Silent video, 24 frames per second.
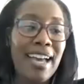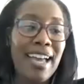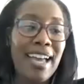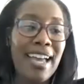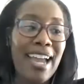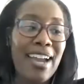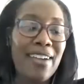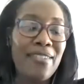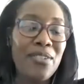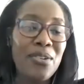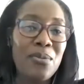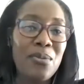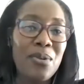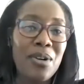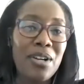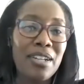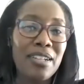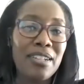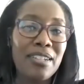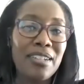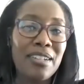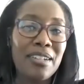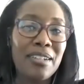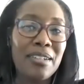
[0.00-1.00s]

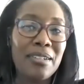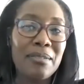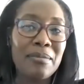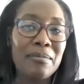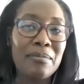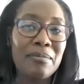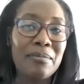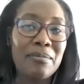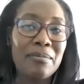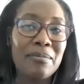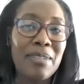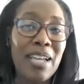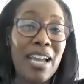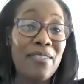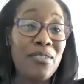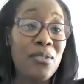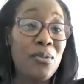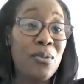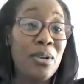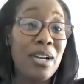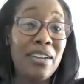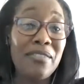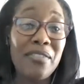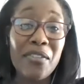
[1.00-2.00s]
everyone
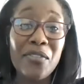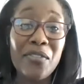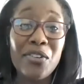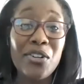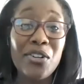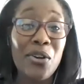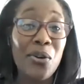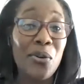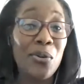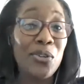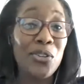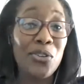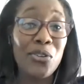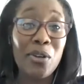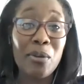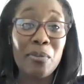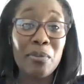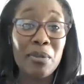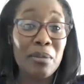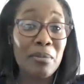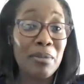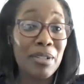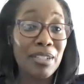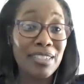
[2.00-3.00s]
I've ever known grew up
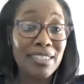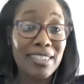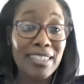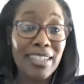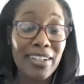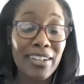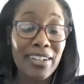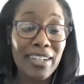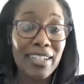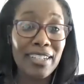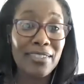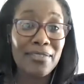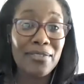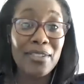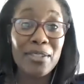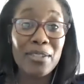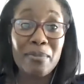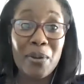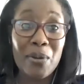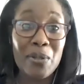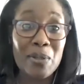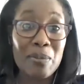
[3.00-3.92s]
in the military for the most